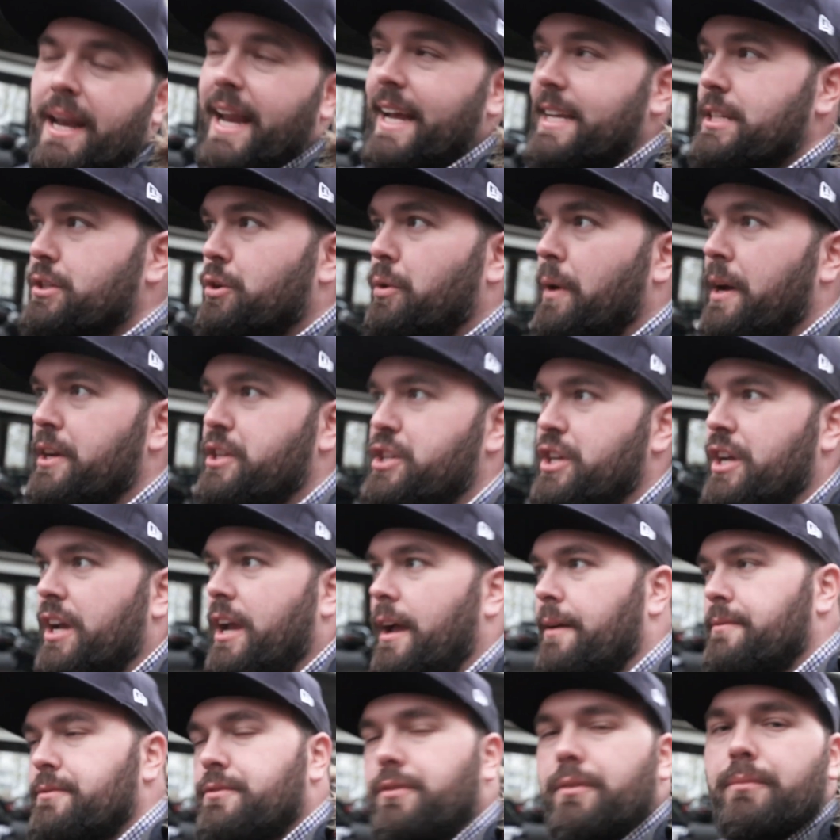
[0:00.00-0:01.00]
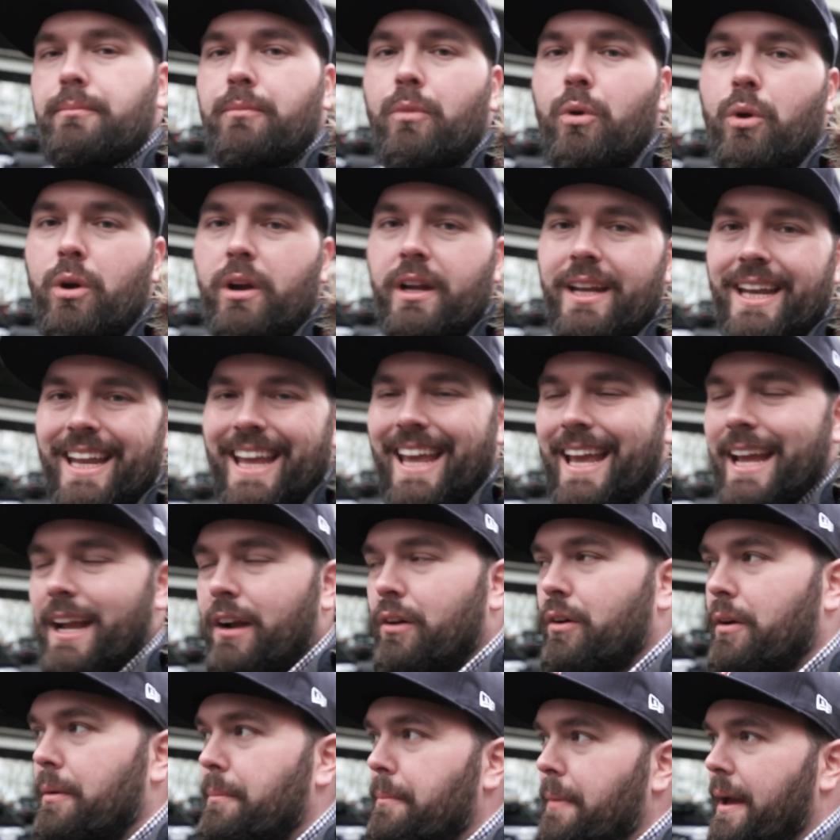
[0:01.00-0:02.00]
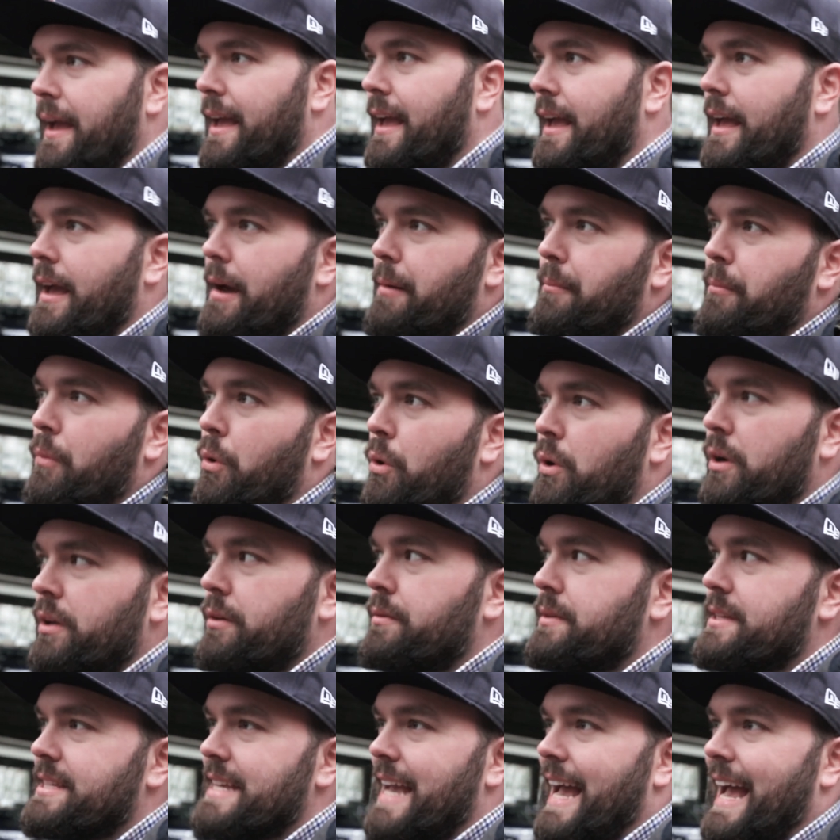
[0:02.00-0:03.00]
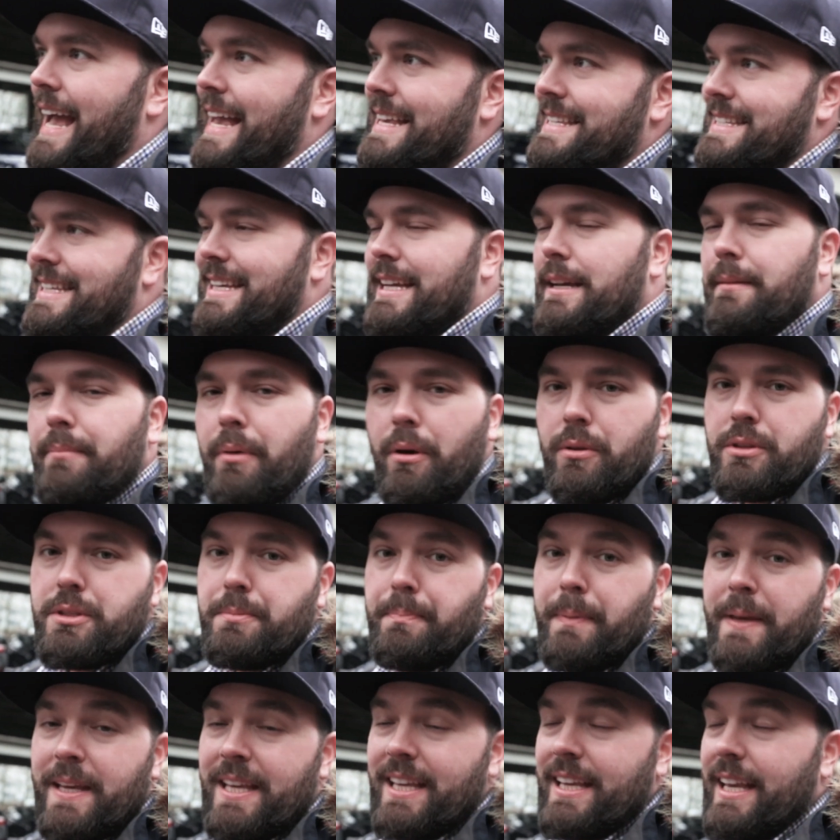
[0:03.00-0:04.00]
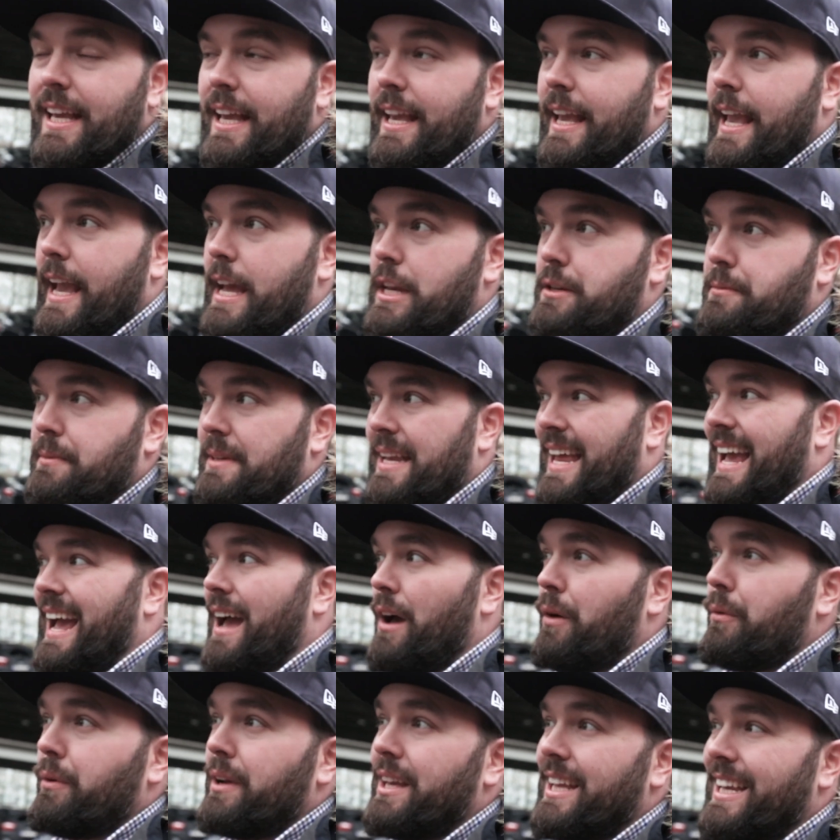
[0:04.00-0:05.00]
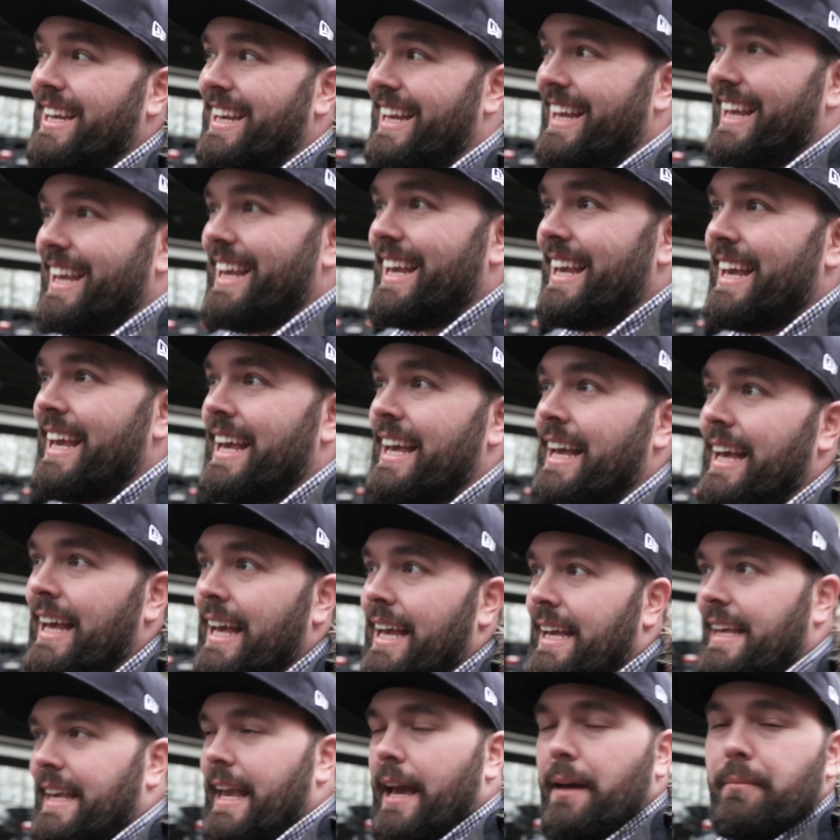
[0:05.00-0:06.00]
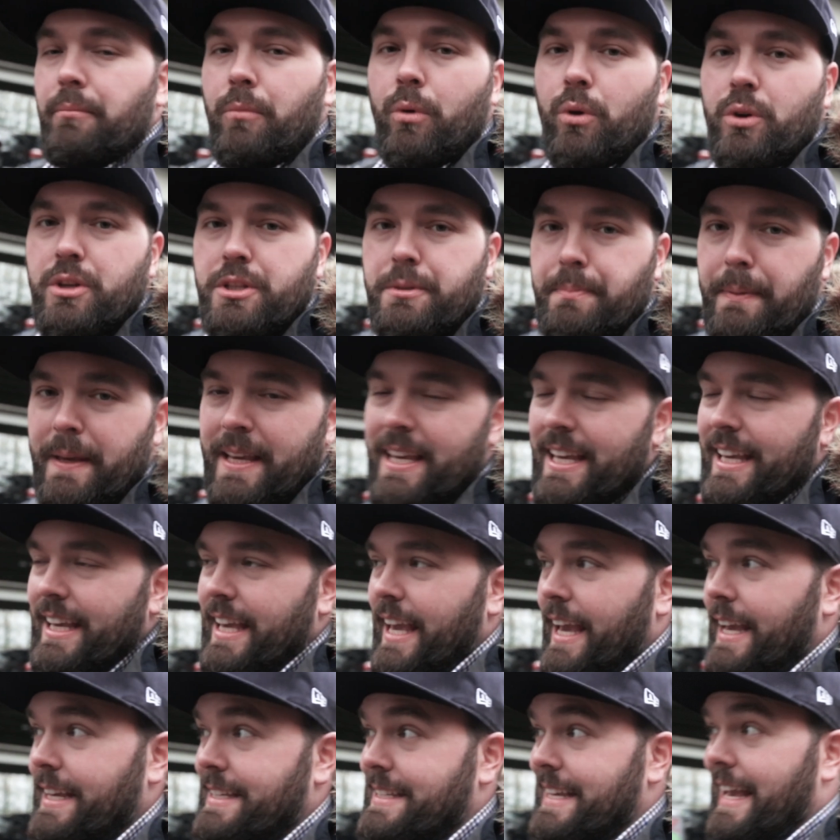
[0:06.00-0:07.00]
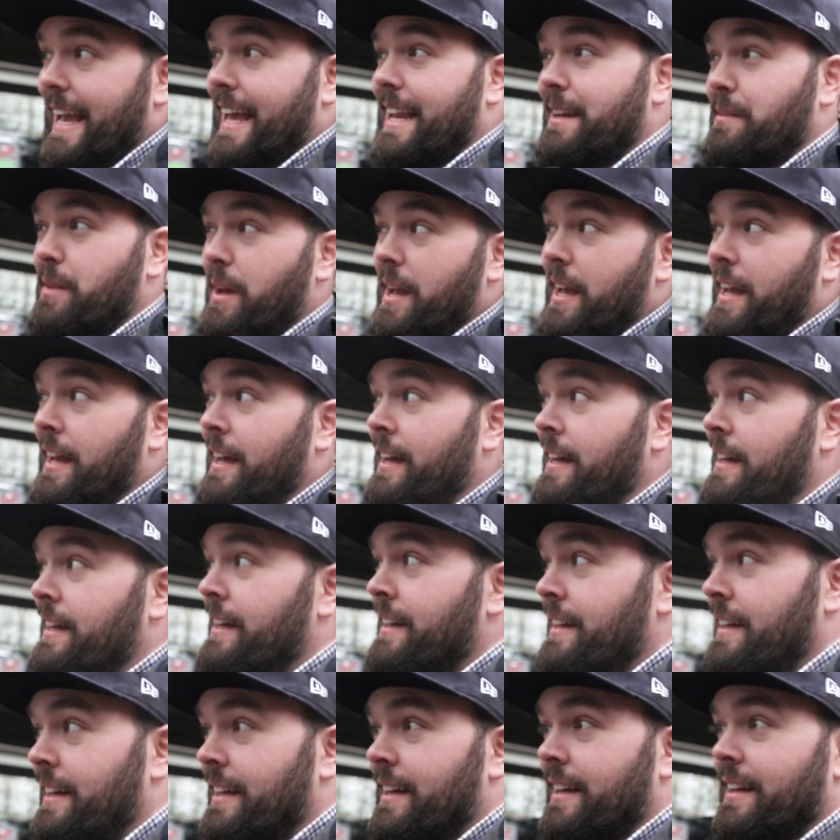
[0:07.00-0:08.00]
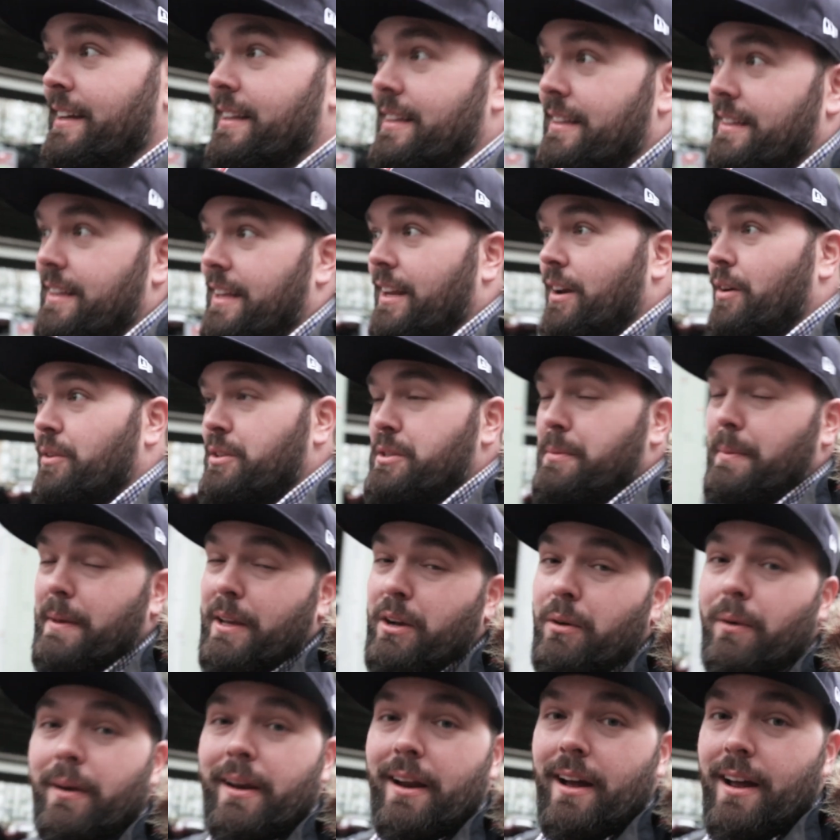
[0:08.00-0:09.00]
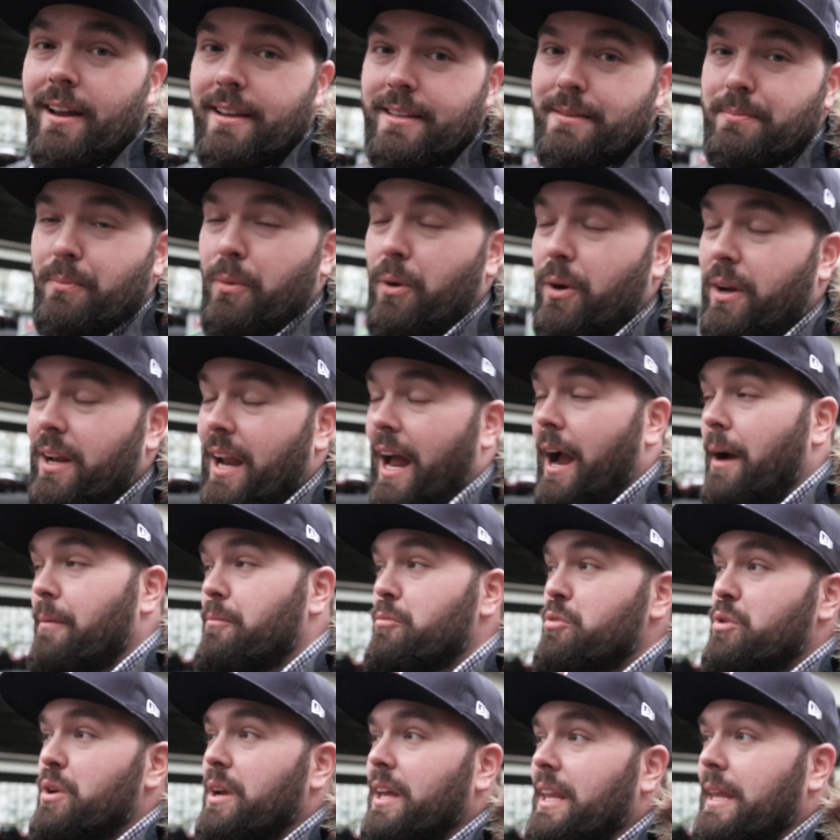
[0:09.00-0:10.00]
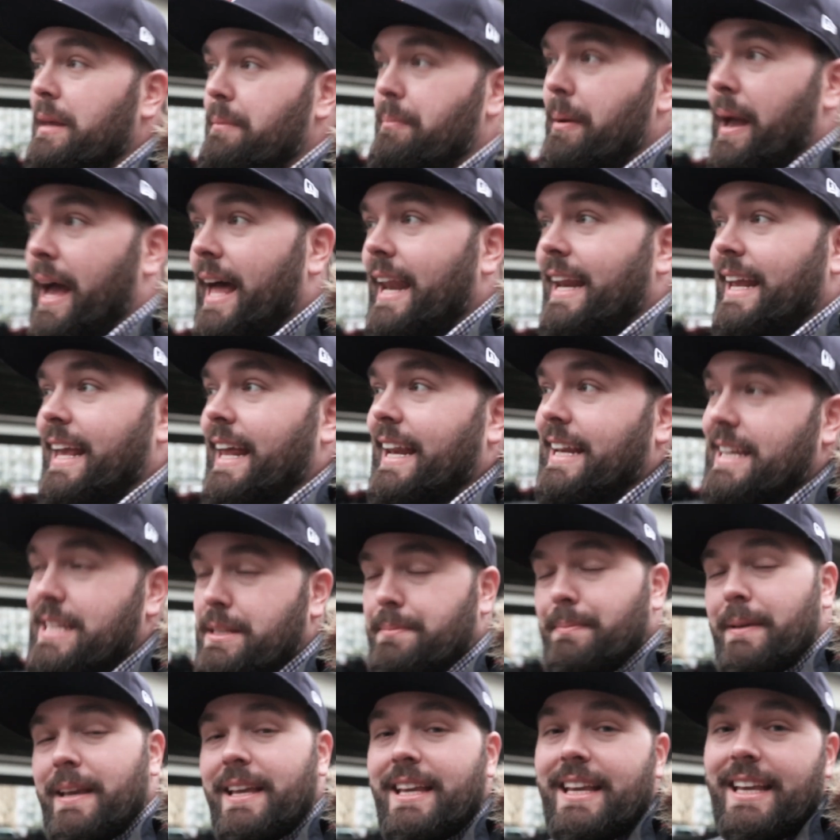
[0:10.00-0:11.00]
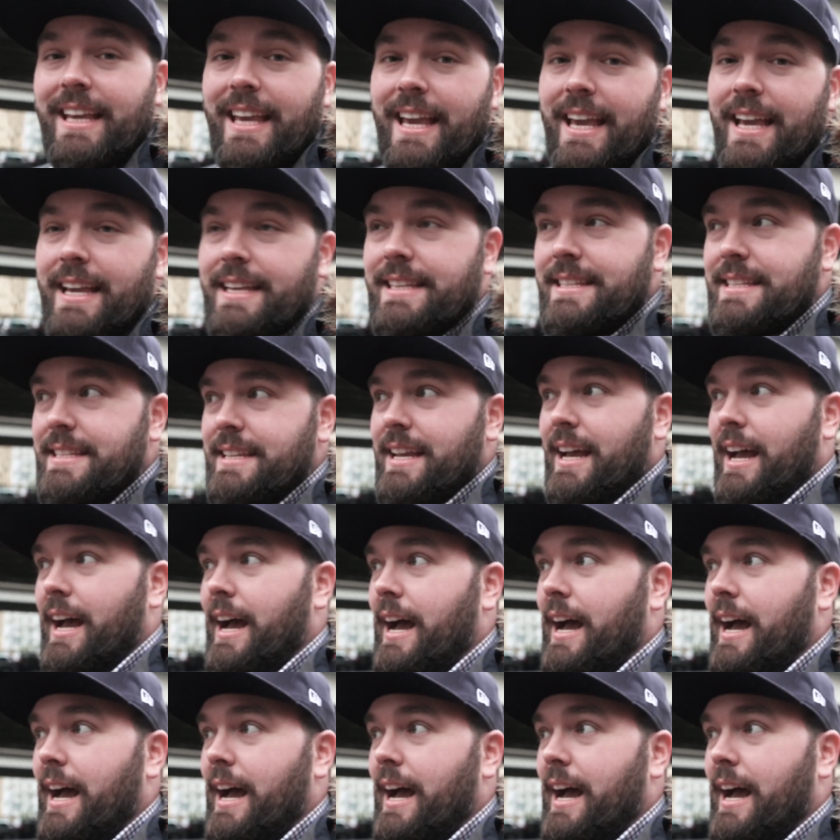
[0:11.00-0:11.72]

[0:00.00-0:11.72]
My next question comes from Morgan Ingram. Morgan was asking about speaking engagement. How can he get more speaking gigs? And you know, to be quite honest, Morgan, I'm really bad at getting speaking gigs.